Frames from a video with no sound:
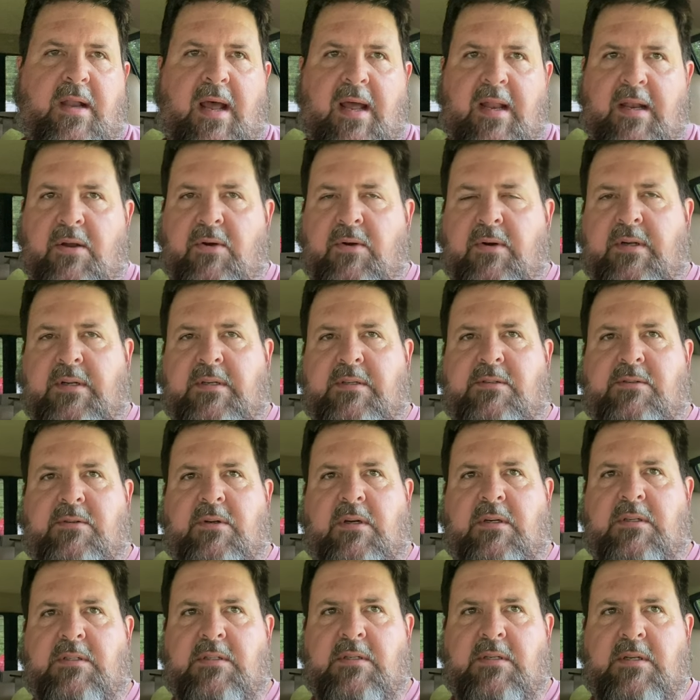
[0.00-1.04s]
not knowing
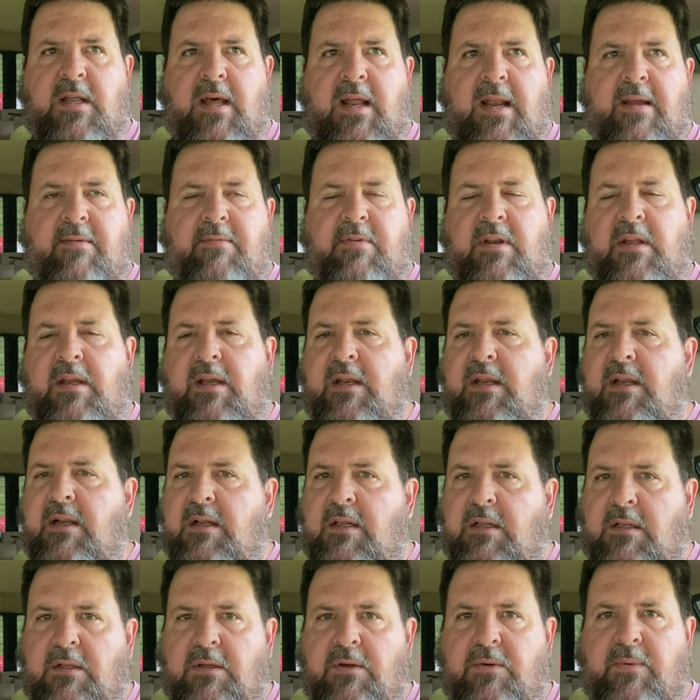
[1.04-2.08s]
construction, not having any
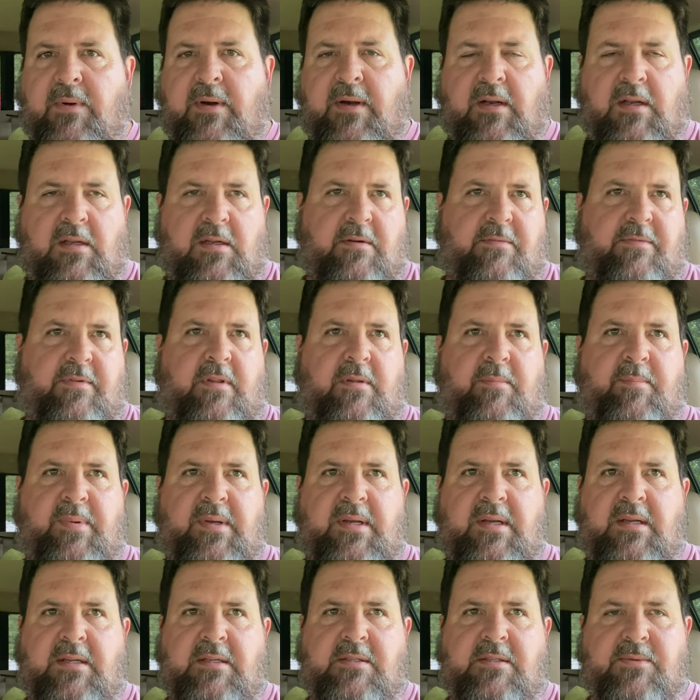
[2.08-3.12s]
clue where to look for the
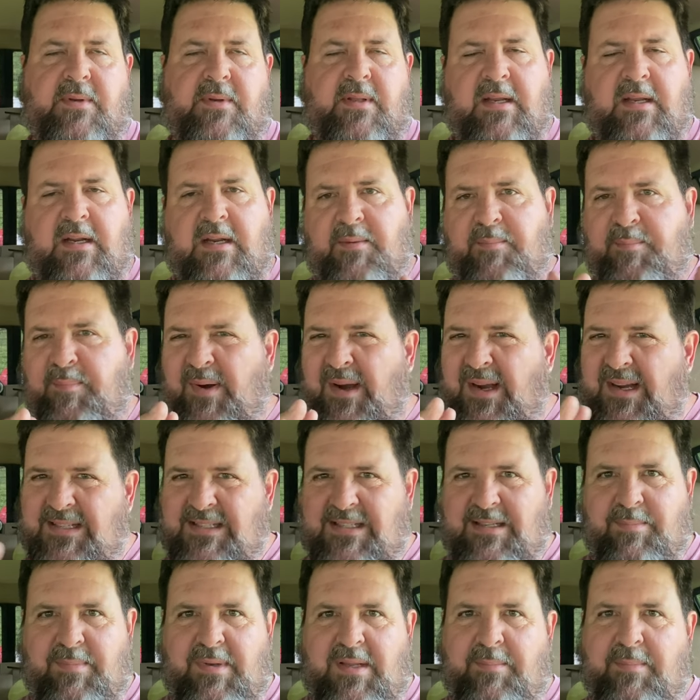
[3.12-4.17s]
bees, where they could
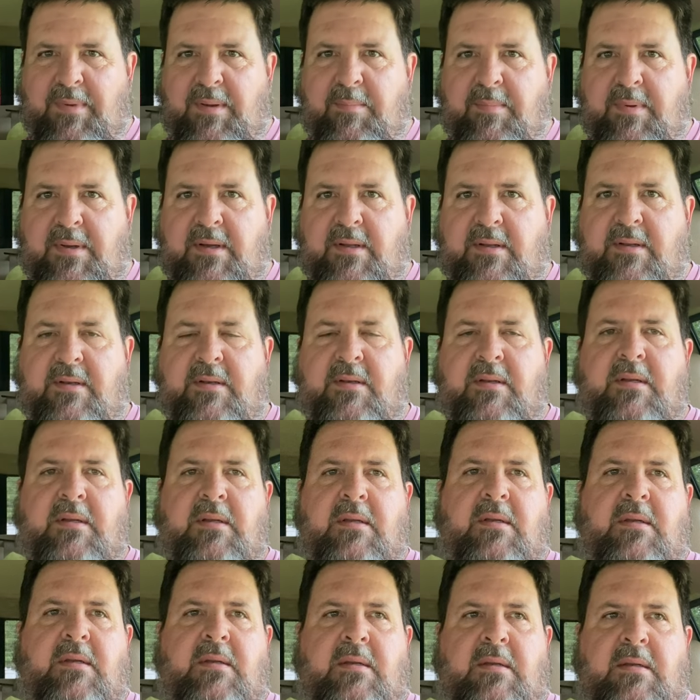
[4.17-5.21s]
possibly be building
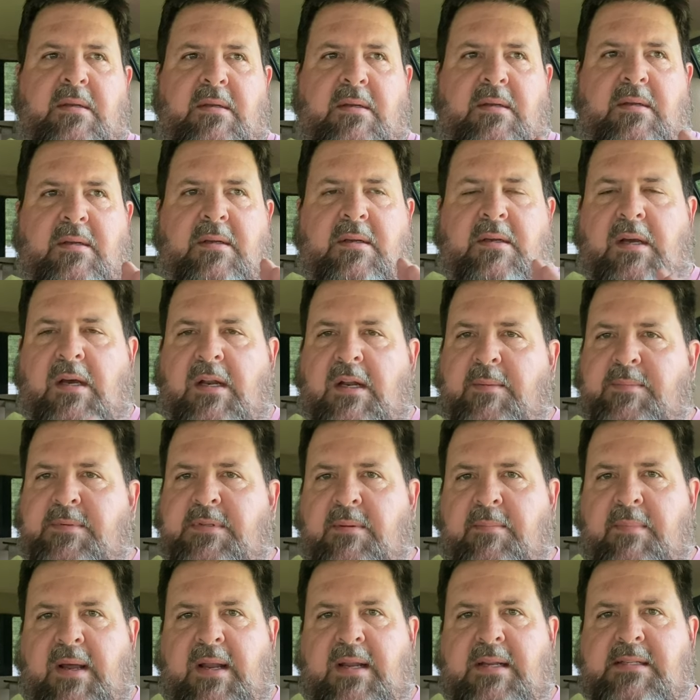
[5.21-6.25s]
cut up
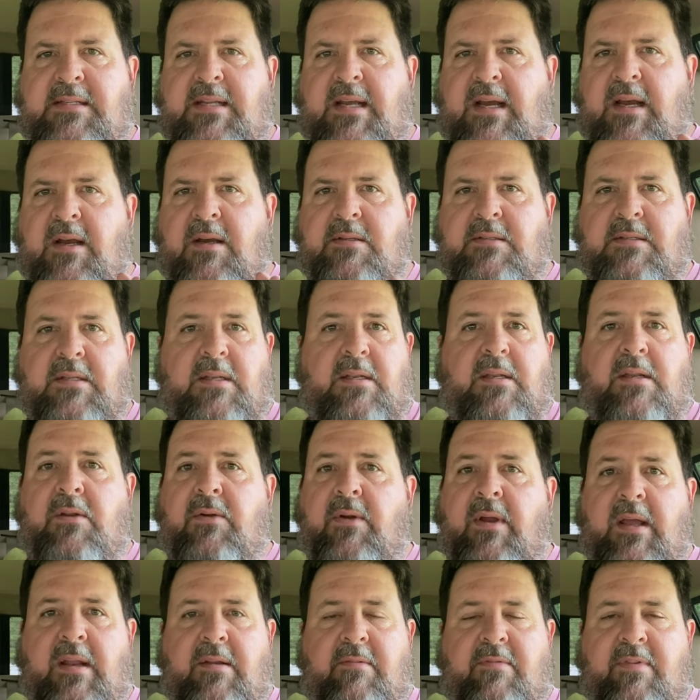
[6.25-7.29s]
somebody's house and you
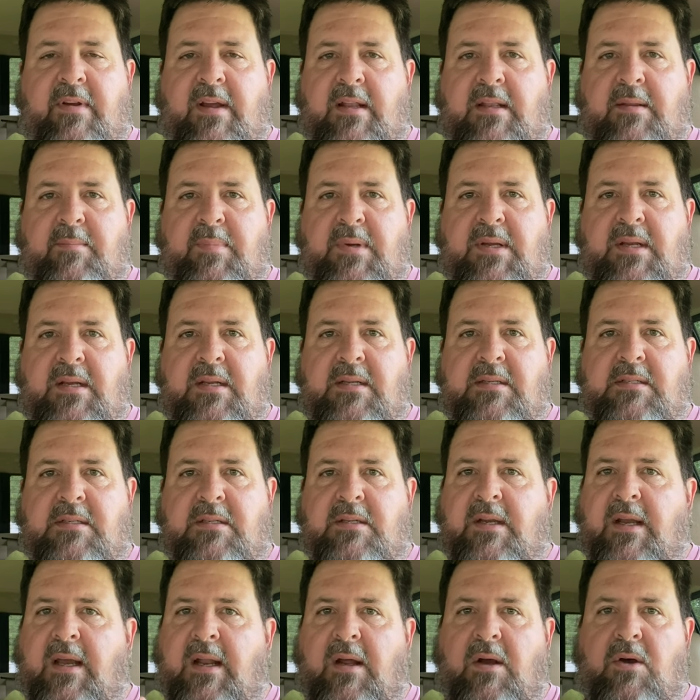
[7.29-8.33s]
ain't even found the bees and
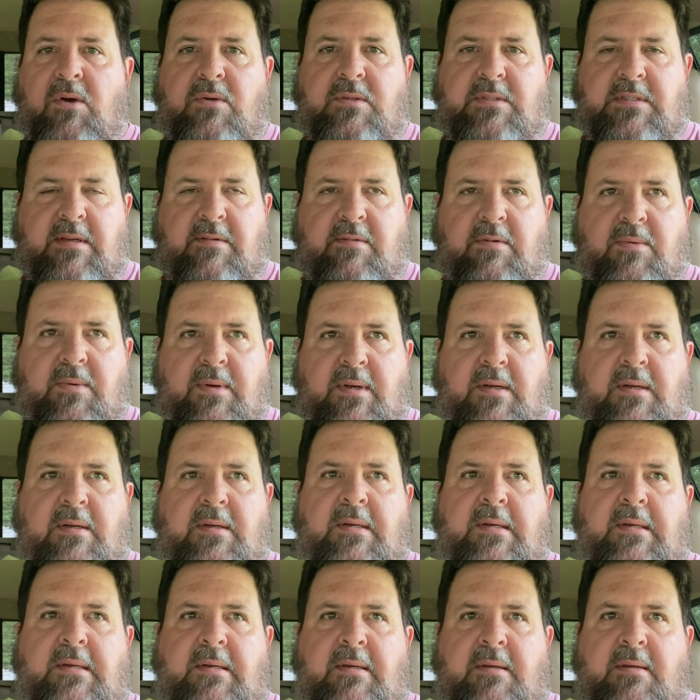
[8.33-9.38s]
you got holes everywhere.
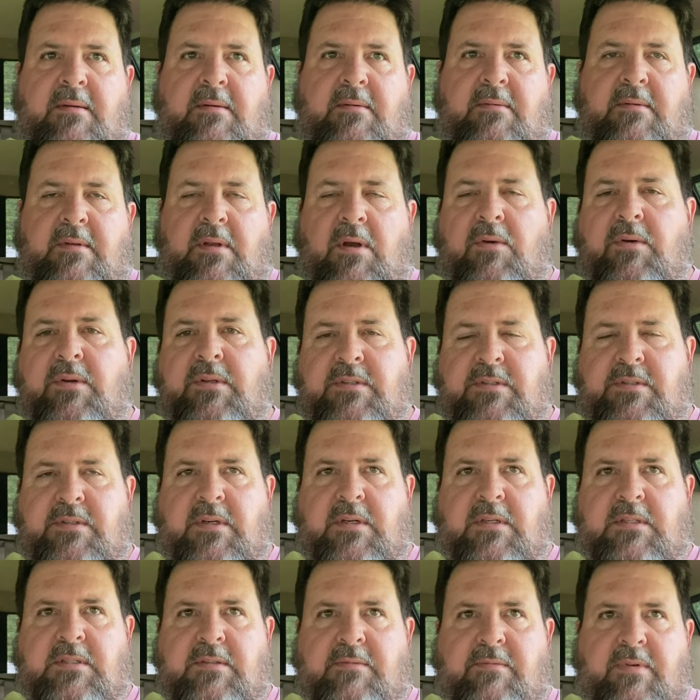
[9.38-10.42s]
No
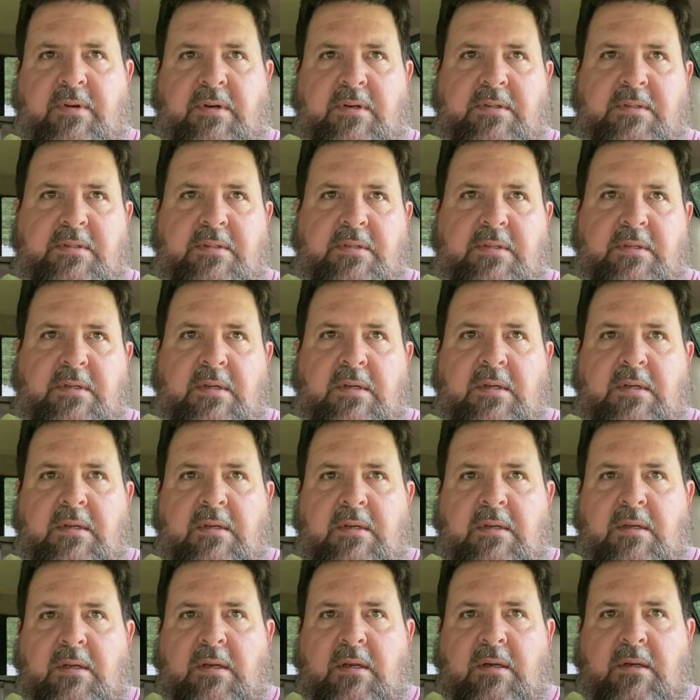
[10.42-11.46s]
construction first.
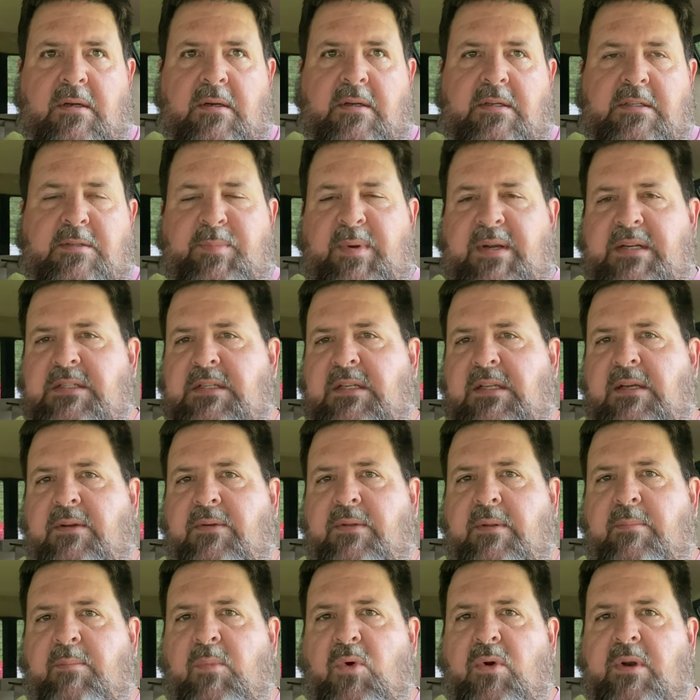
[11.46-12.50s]
Uh, especially
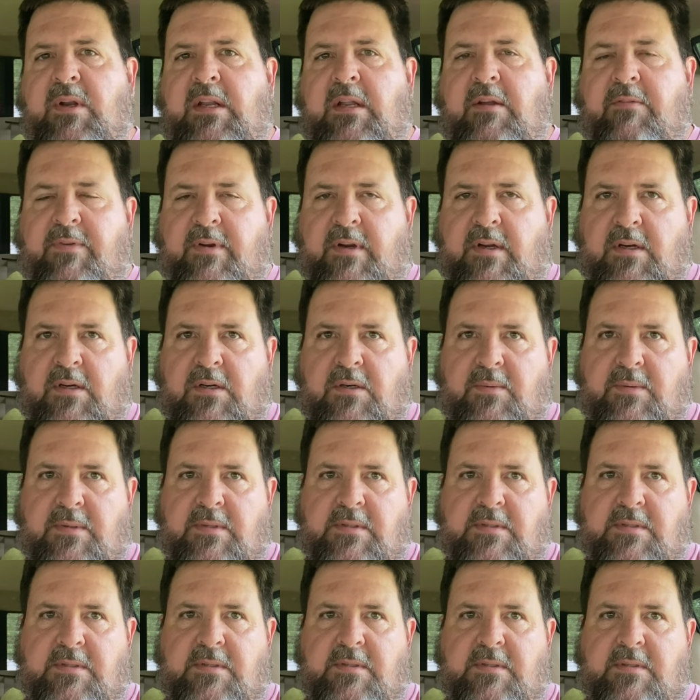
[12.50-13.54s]
with the more difficult
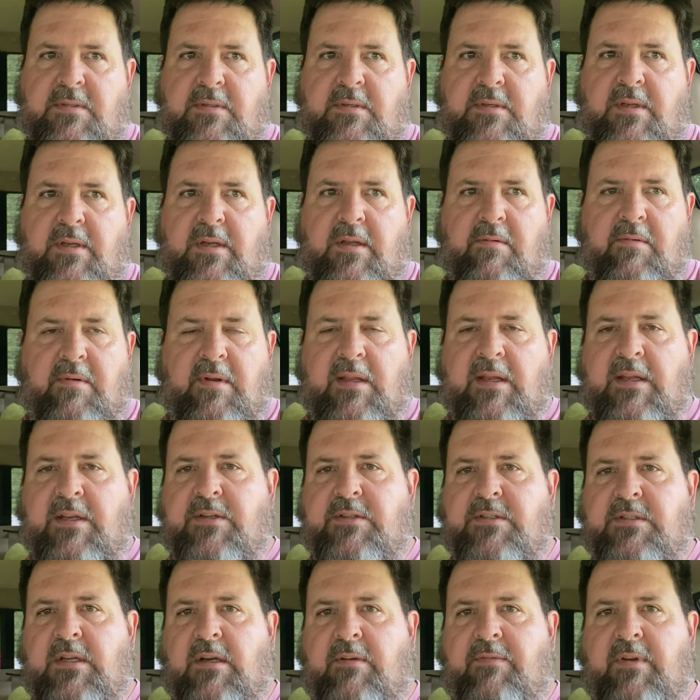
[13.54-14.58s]
ones, you can really get
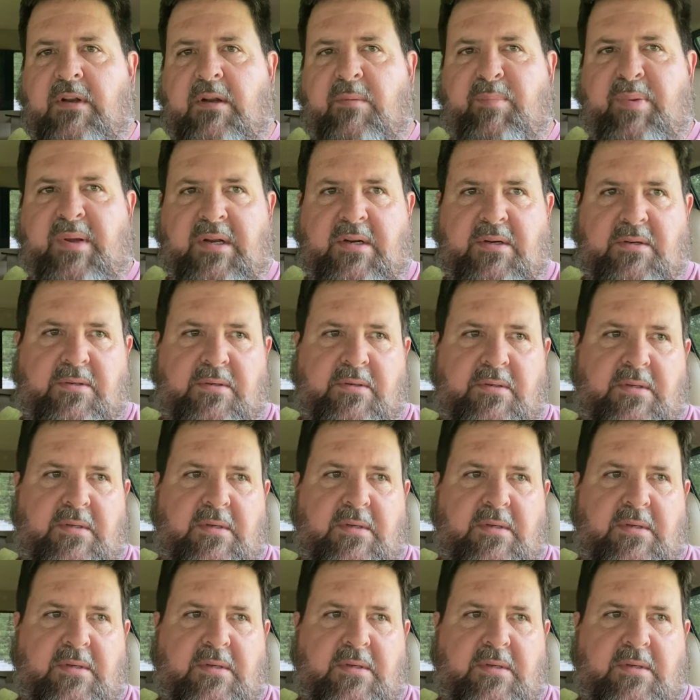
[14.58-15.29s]
yourself in a pickle.